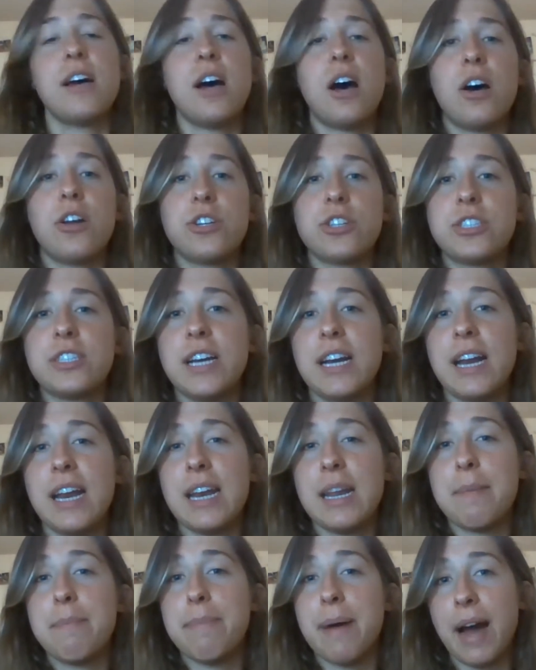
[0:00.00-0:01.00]
understand
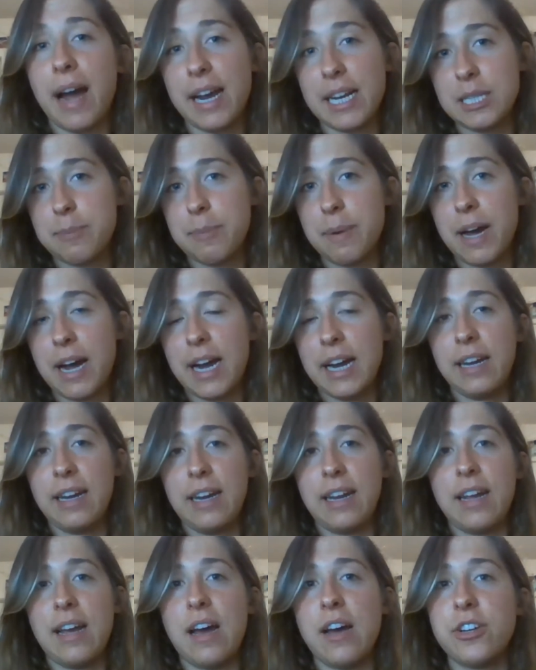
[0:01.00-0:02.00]
any bias behind
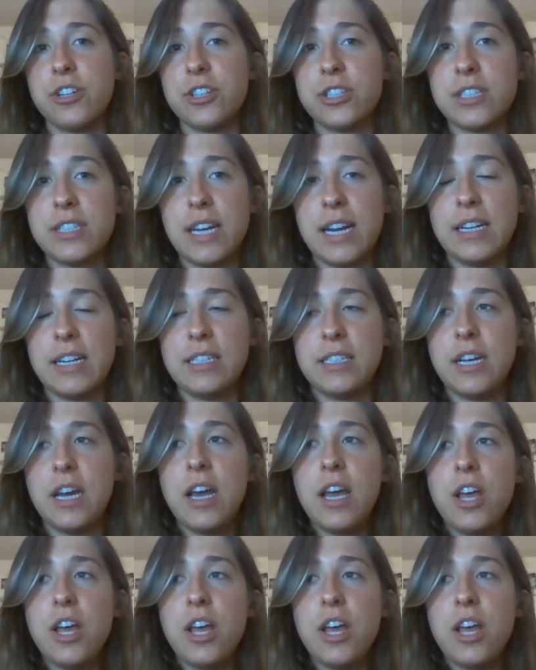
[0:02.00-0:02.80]
it, understand